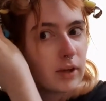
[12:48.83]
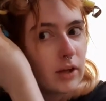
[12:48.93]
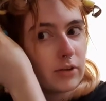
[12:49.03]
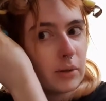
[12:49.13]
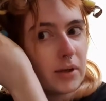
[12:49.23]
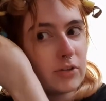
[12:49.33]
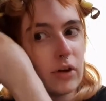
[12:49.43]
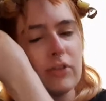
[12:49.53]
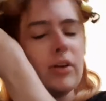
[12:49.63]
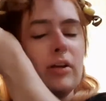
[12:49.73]
It's going to be
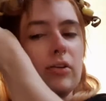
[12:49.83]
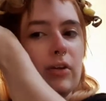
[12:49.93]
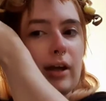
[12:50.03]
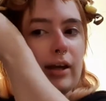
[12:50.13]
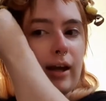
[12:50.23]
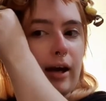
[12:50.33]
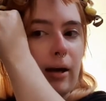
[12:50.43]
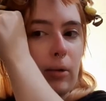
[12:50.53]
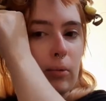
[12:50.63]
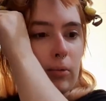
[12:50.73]
interesting to see
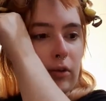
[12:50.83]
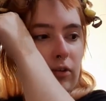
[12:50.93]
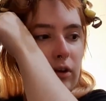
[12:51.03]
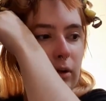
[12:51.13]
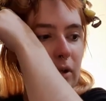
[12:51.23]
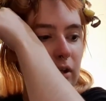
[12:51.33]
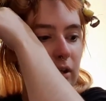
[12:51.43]
how these are going to